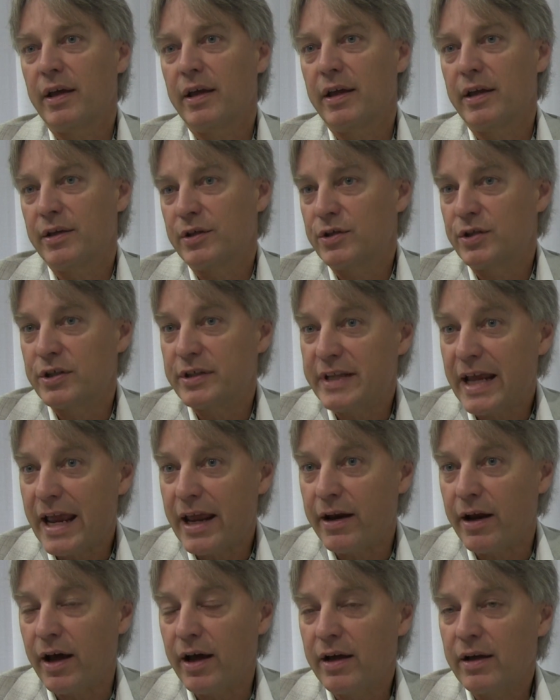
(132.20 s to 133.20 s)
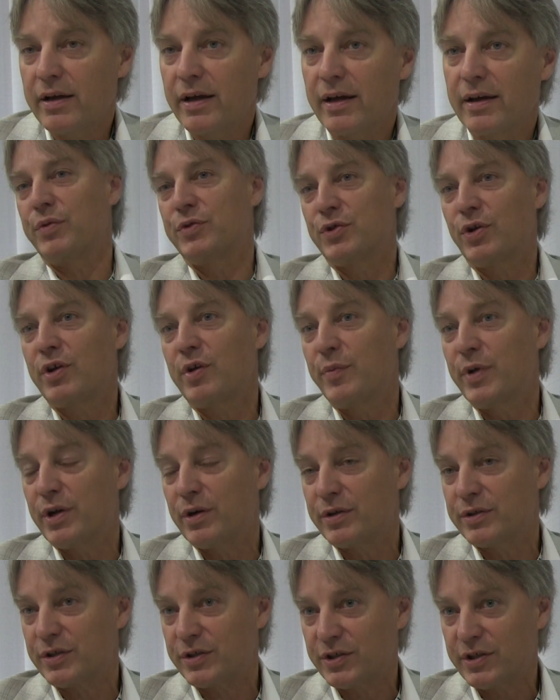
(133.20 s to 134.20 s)
into data.
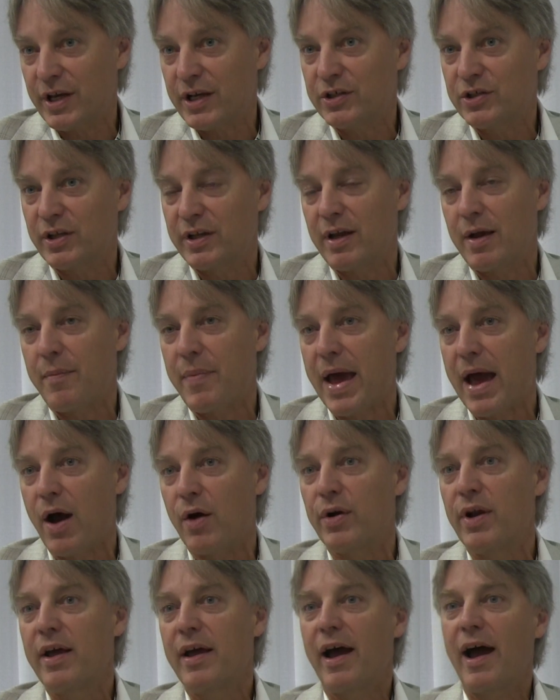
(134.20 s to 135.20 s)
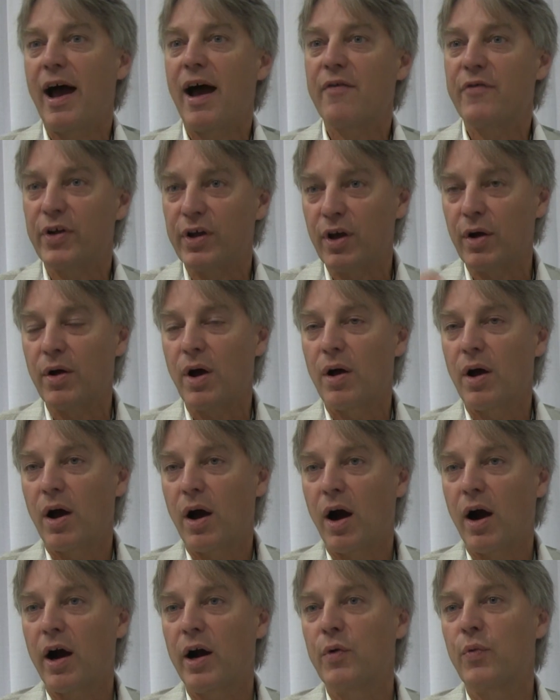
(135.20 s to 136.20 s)
CircuitMeter is essentially about having
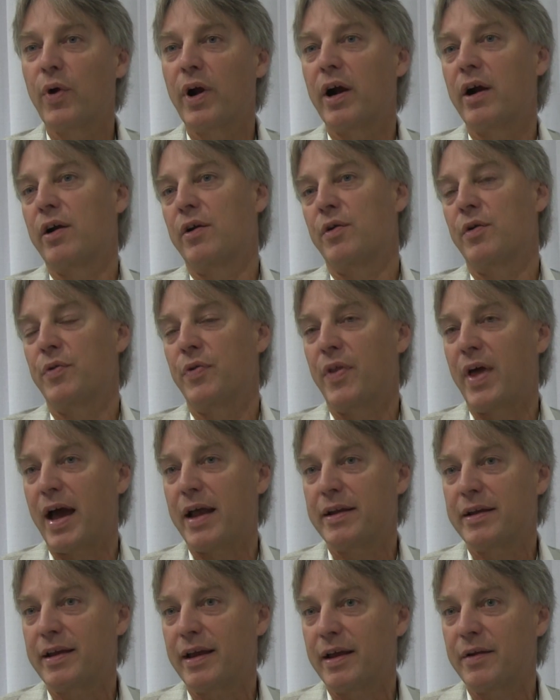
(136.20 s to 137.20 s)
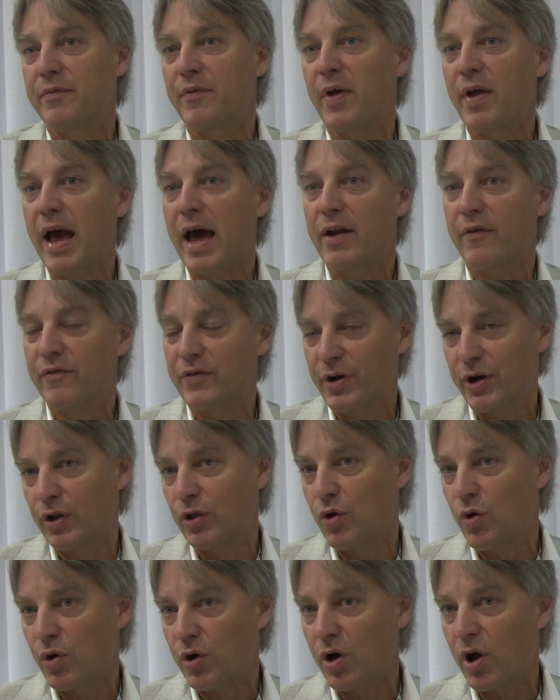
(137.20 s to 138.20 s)
hardware that can, at a very
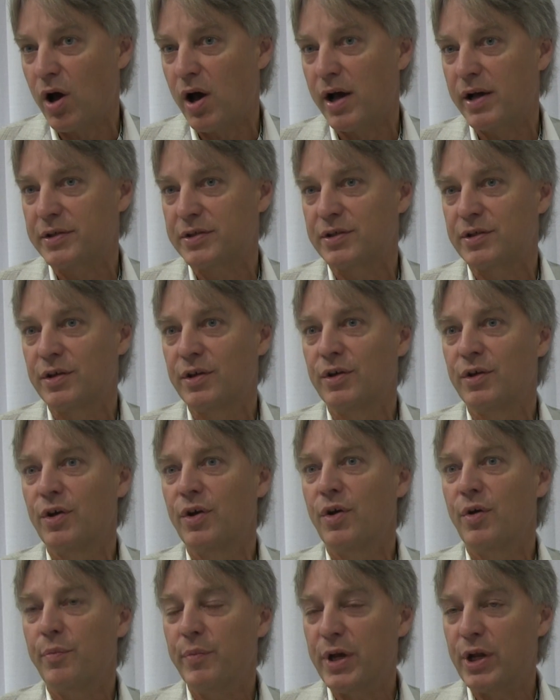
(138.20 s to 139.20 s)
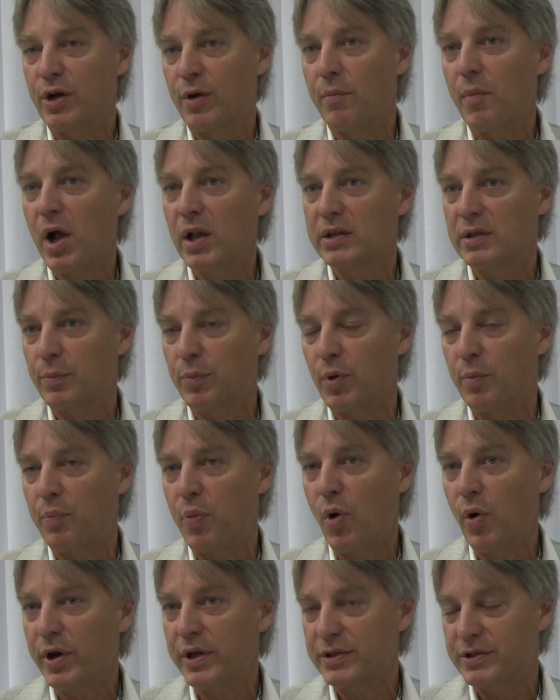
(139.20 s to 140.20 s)
low cost, meter multiple
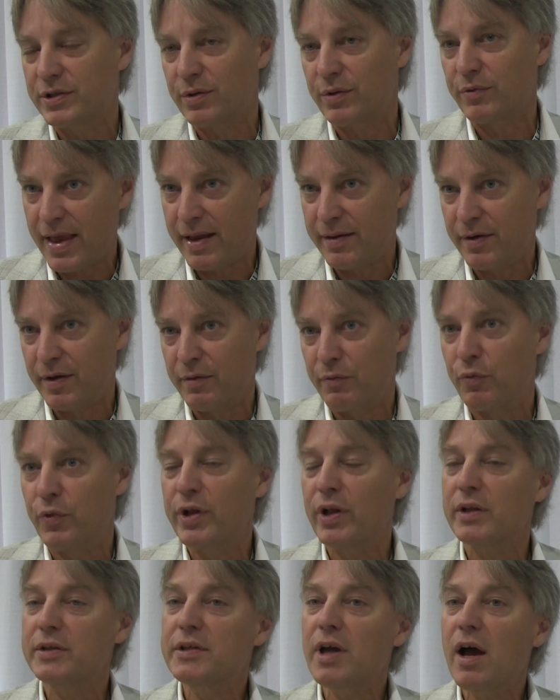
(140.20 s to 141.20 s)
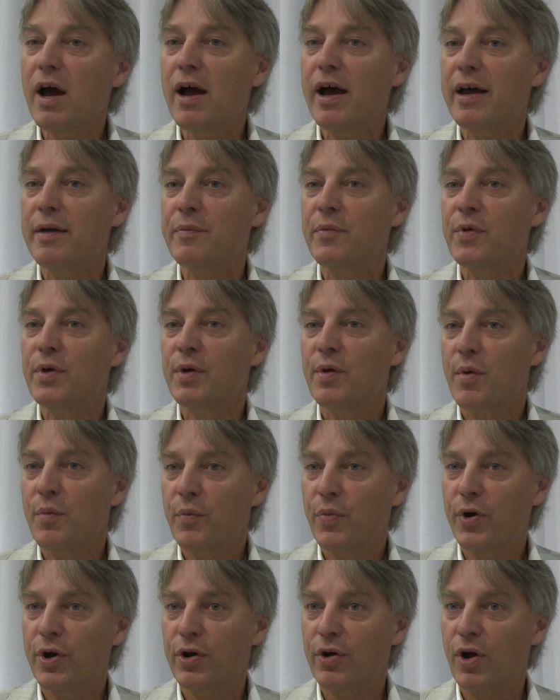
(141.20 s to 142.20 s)
points and in real time,
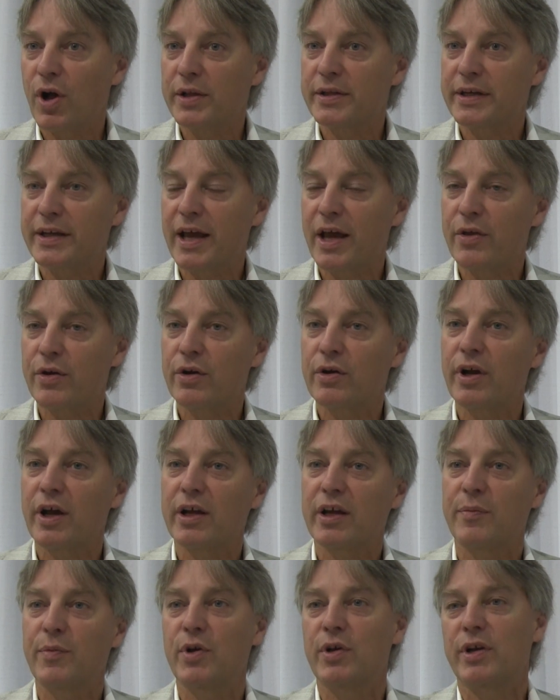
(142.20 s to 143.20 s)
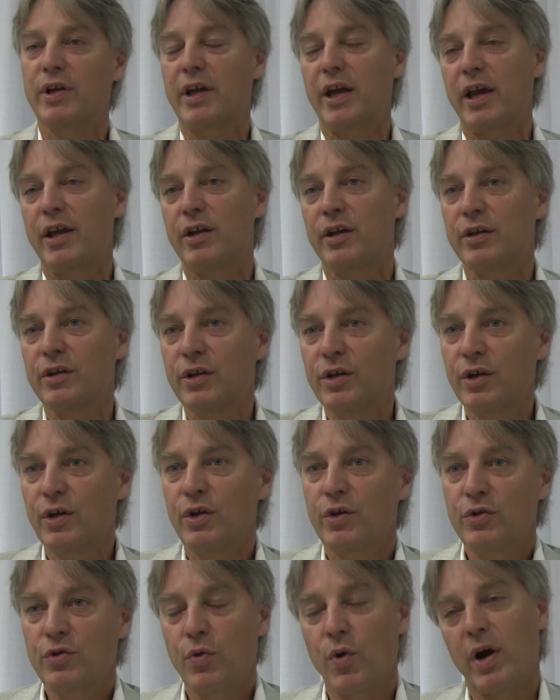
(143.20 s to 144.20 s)
put it all together and communicate
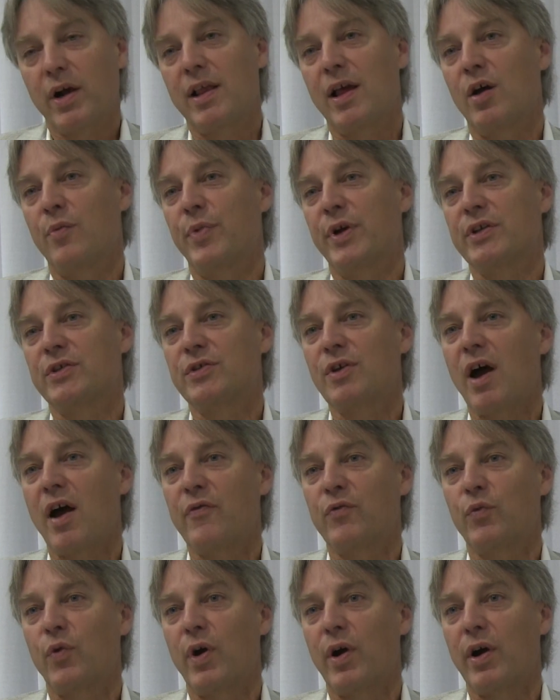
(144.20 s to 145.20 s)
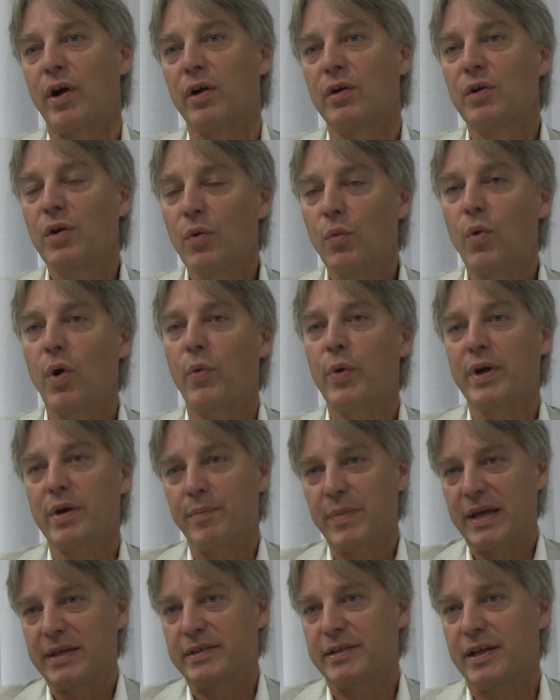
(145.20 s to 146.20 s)
it to our cloud-based software where we
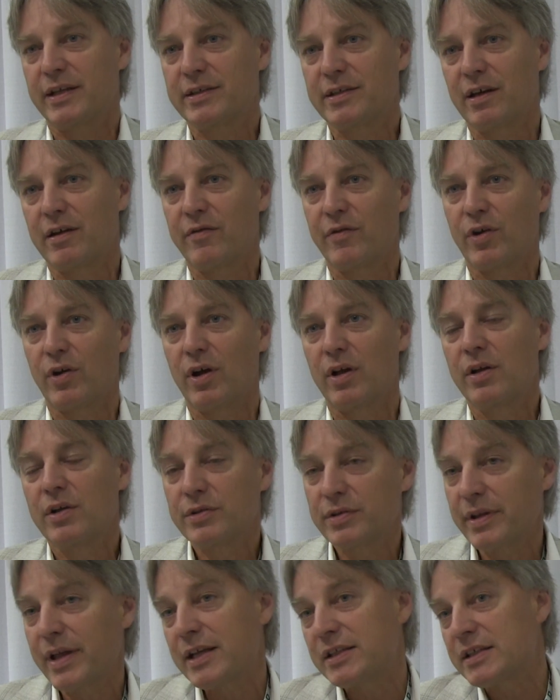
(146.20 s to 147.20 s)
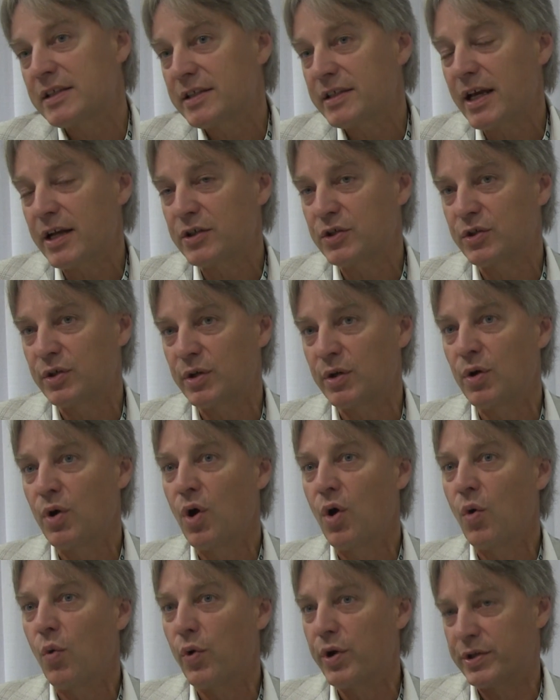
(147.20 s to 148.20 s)
can make sense out of it all. So that's essentially
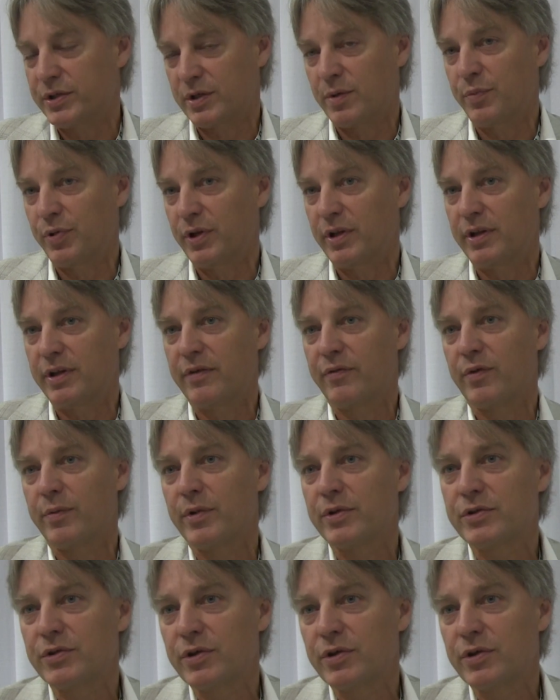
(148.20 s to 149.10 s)
what is completely different about